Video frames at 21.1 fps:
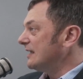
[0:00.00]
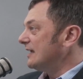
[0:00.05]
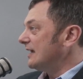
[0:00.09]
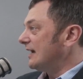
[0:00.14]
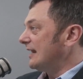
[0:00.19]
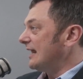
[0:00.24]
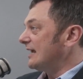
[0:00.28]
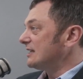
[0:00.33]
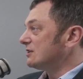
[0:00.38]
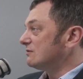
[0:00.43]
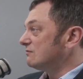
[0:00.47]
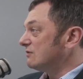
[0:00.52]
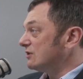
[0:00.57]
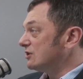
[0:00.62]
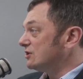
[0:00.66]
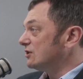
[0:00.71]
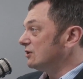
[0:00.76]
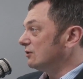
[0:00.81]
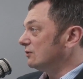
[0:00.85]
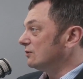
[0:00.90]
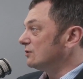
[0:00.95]
And as a
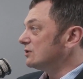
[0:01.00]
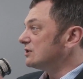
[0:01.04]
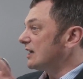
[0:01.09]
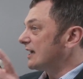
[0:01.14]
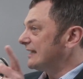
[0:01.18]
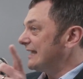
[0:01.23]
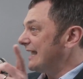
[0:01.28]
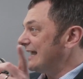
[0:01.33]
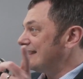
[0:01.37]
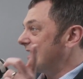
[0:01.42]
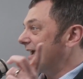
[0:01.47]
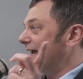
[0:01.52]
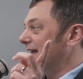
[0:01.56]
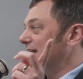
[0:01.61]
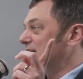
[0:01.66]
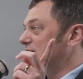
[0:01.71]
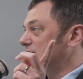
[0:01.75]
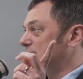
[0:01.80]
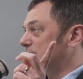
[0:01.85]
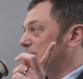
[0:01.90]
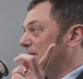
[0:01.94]
result, I get that
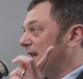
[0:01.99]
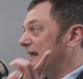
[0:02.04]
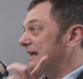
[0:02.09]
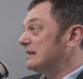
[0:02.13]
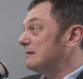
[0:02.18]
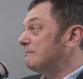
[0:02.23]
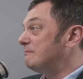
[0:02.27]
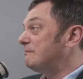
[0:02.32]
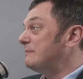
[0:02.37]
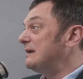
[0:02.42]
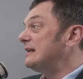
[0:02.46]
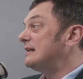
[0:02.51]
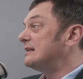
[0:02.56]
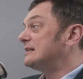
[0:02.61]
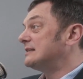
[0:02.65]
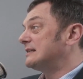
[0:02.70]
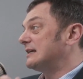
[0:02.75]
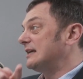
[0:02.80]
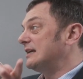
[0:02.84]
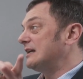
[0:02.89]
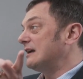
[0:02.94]

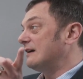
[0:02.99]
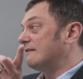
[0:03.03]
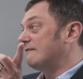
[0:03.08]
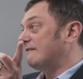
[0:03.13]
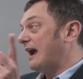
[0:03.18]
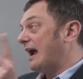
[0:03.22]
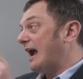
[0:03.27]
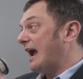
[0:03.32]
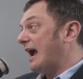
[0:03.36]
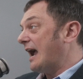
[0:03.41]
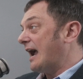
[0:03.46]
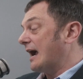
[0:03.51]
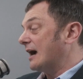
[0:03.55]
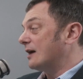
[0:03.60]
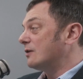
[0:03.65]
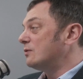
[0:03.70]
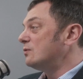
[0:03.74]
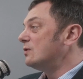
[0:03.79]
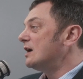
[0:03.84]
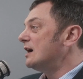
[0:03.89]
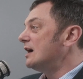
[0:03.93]
explainability of
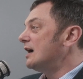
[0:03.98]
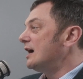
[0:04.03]
how